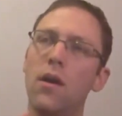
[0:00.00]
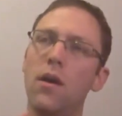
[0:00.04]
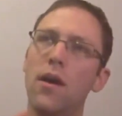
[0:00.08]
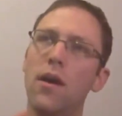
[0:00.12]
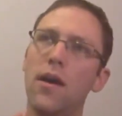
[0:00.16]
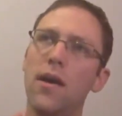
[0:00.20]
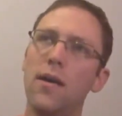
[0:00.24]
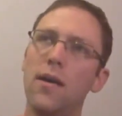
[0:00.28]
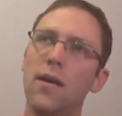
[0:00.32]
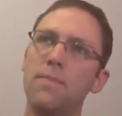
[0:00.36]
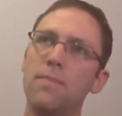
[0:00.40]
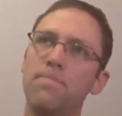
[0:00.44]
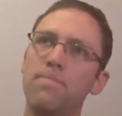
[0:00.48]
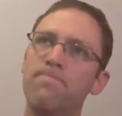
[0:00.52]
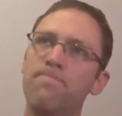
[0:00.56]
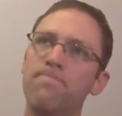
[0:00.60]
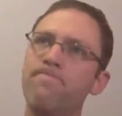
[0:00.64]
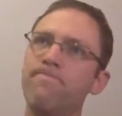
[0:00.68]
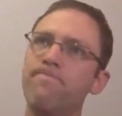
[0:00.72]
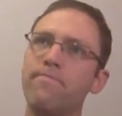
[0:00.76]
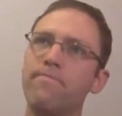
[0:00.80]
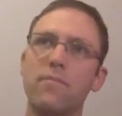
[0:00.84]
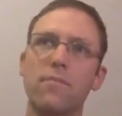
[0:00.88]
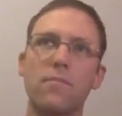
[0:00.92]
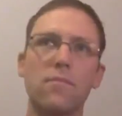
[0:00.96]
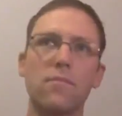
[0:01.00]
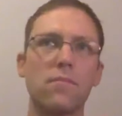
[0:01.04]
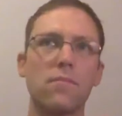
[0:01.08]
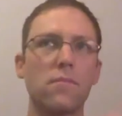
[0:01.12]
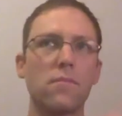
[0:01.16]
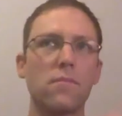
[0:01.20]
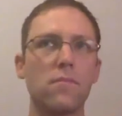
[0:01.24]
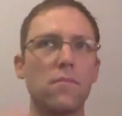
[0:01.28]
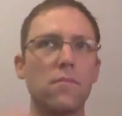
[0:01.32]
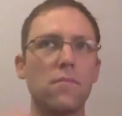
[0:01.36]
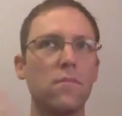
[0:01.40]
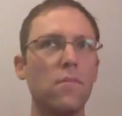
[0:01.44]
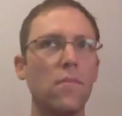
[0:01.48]

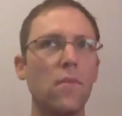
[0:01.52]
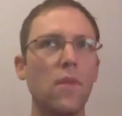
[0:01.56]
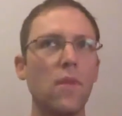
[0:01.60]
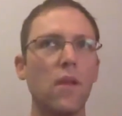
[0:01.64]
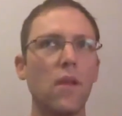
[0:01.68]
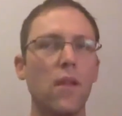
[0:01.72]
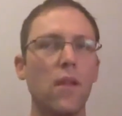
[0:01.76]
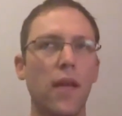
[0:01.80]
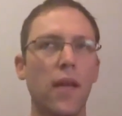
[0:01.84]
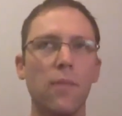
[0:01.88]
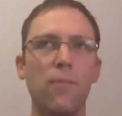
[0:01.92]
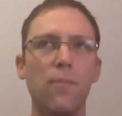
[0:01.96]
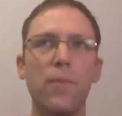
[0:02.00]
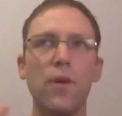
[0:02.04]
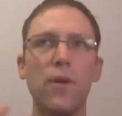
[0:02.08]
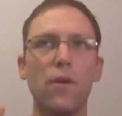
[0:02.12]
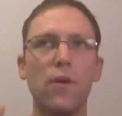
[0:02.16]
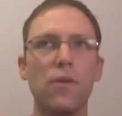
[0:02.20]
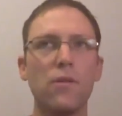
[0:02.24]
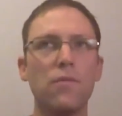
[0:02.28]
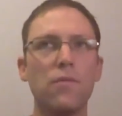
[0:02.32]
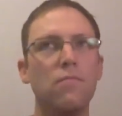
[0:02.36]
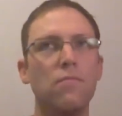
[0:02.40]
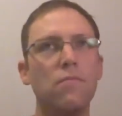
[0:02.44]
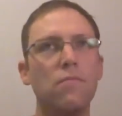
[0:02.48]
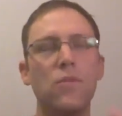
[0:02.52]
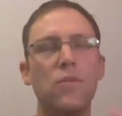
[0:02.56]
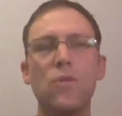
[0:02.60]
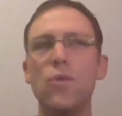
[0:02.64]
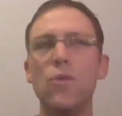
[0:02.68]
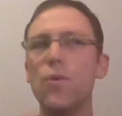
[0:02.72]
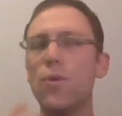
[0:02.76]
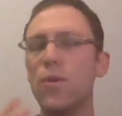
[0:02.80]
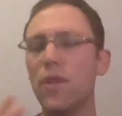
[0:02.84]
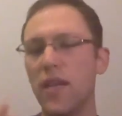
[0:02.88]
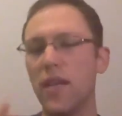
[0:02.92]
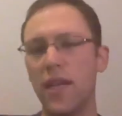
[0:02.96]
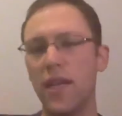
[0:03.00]
like build
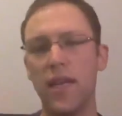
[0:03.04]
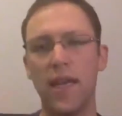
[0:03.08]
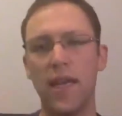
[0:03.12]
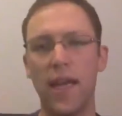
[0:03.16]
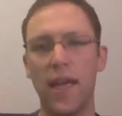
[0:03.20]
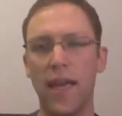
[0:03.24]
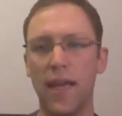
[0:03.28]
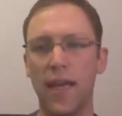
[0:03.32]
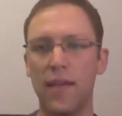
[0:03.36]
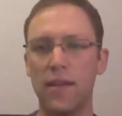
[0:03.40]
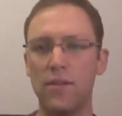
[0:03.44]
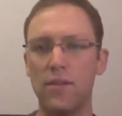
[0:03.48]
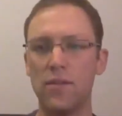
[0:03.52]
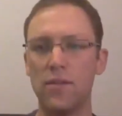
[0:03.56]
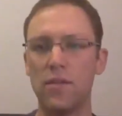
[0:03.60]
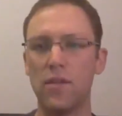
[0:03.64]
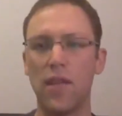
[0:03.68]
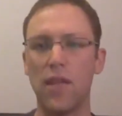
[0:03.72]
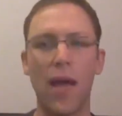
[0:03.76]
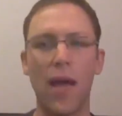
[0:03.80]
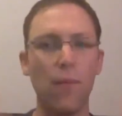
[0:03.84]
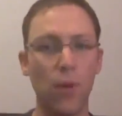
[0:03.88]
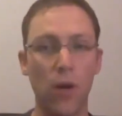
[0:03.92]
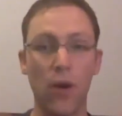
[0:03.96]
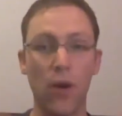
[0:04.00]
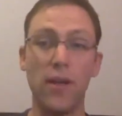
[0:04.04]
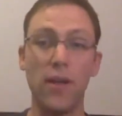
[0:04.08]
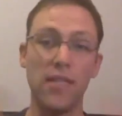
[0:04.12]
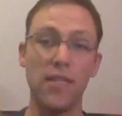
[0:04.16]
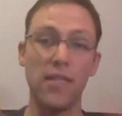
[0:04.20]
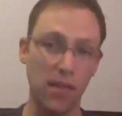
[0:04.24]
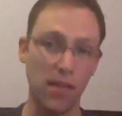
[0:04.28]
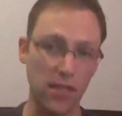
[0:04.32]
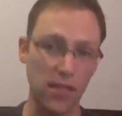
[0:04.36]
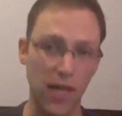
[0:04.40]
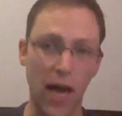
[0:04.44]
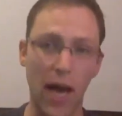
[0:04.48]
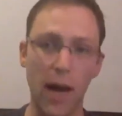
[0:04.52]
tooling and libraries
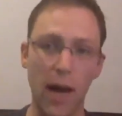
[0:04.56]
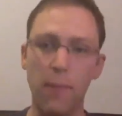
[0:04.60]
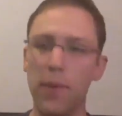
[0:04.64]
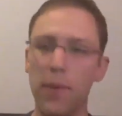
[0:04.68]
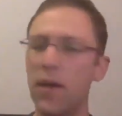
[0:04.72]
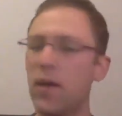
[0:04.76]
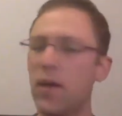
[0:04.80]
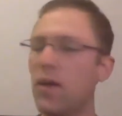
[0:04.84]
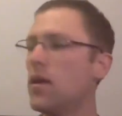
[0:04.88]
on top.